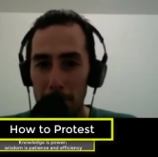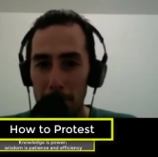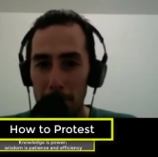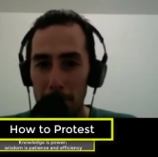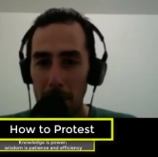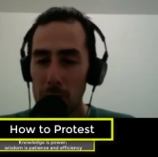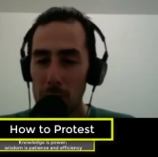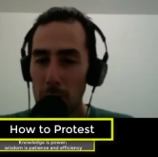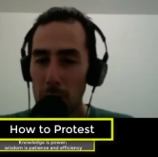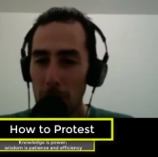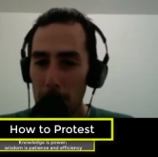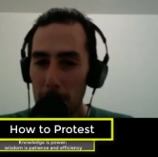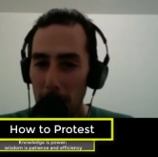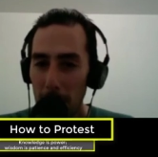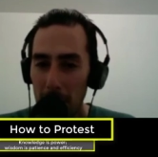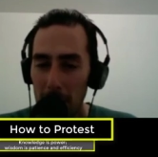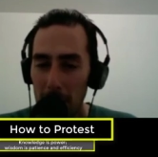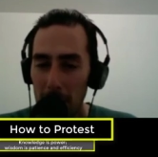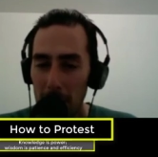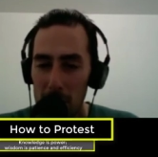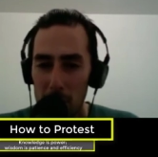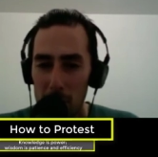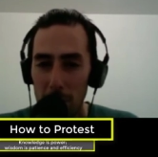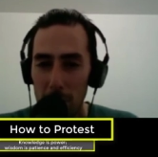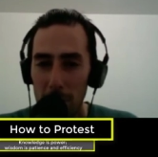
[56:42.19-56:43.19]
Patreon
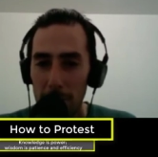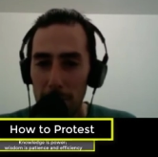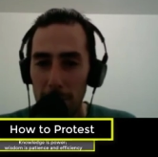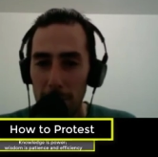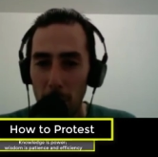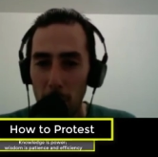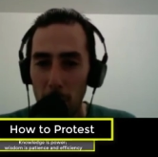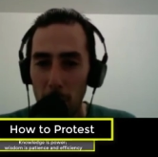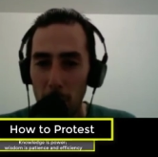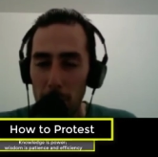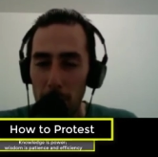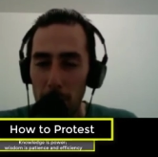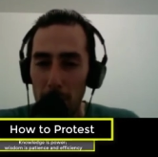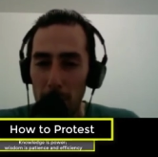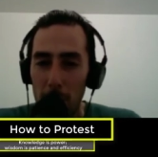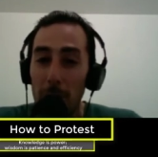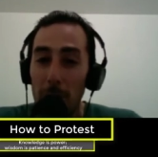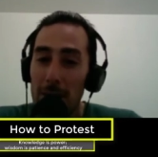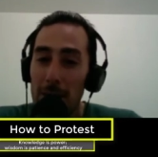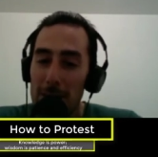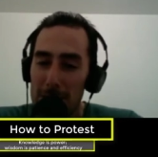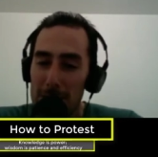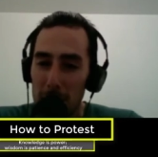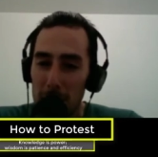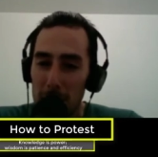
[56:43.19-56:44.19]
page, so hopefully
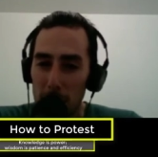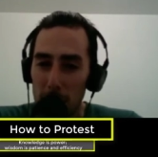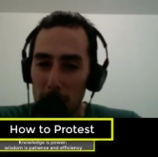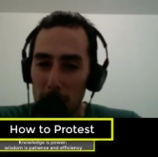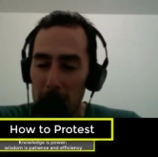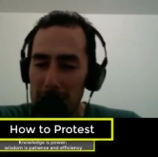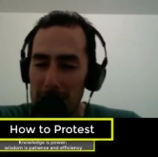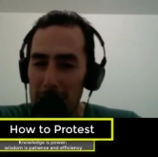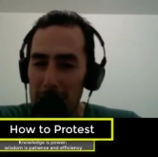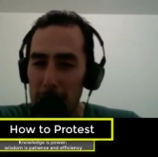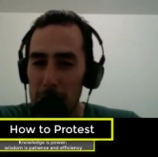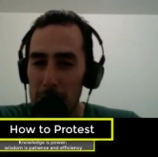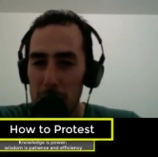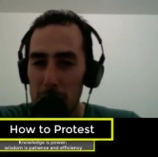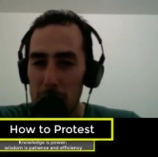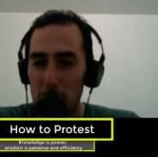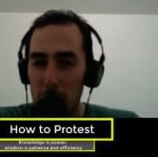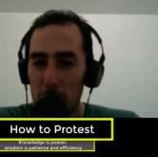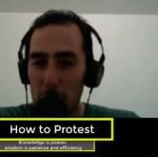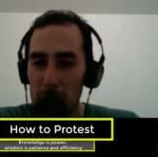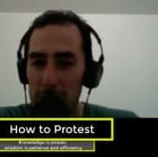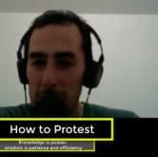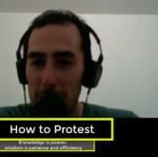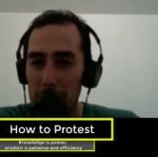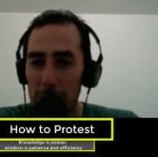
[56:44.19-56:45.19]
when this
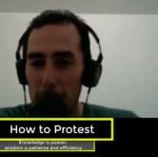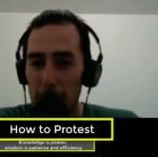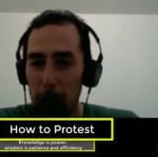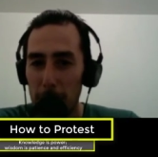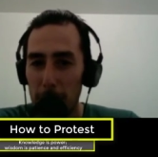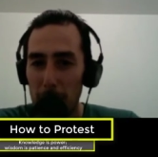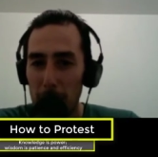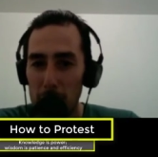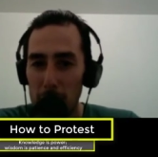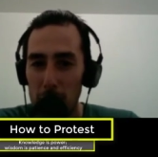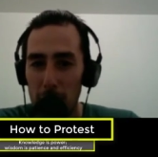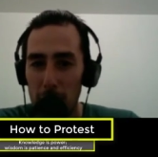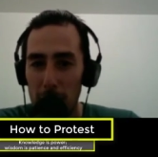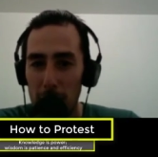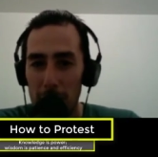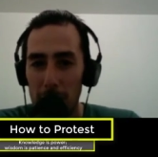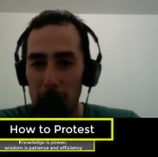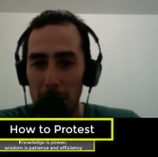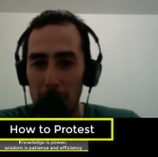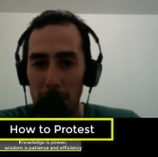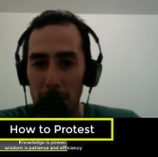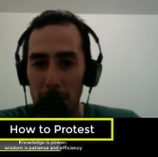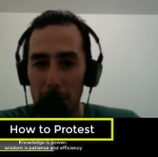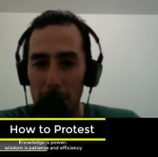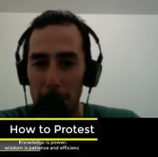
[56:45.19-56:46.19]
episode goes up, the
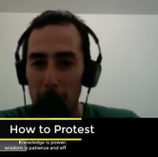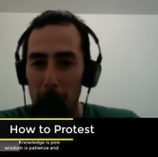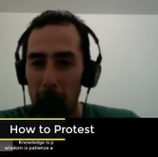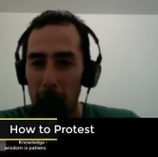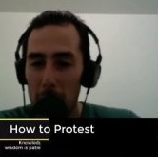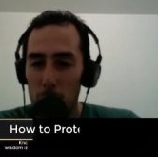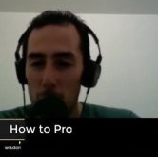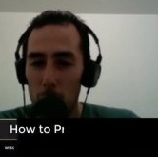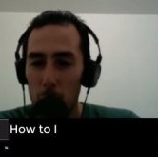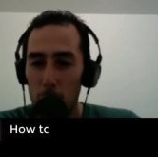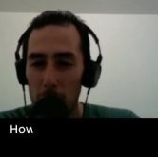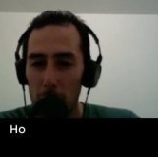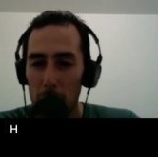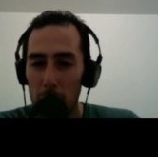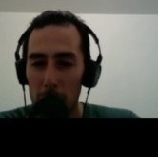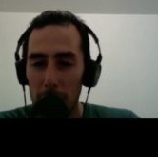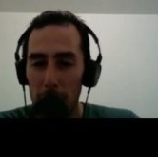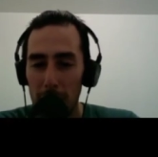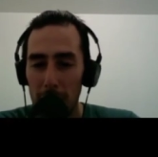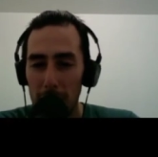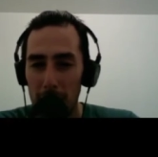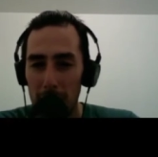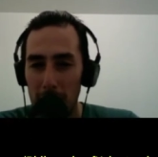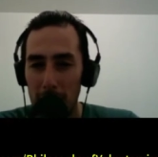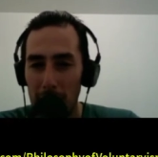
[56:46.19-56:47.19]
Patreon page will
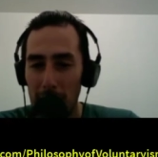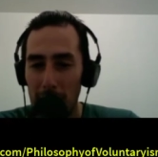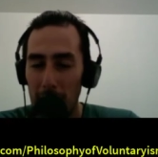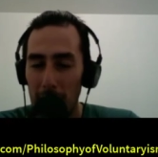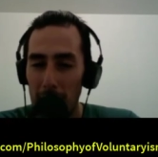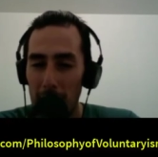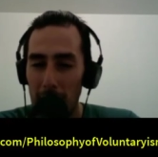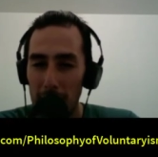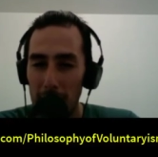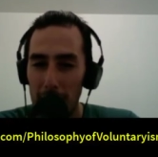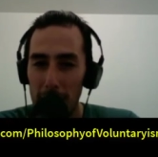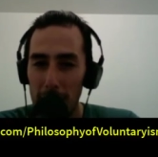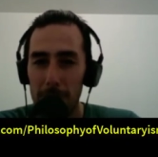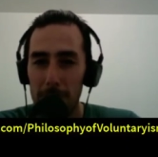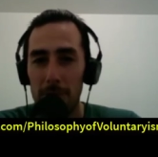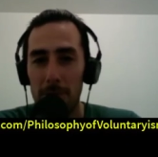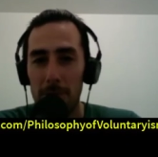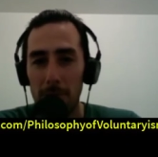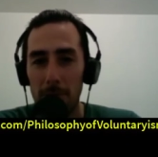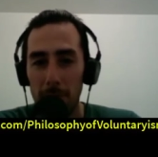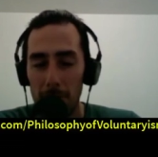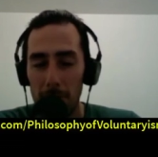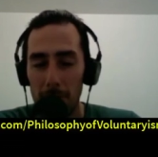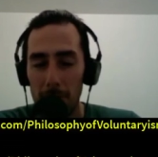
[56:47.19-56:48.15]
be live.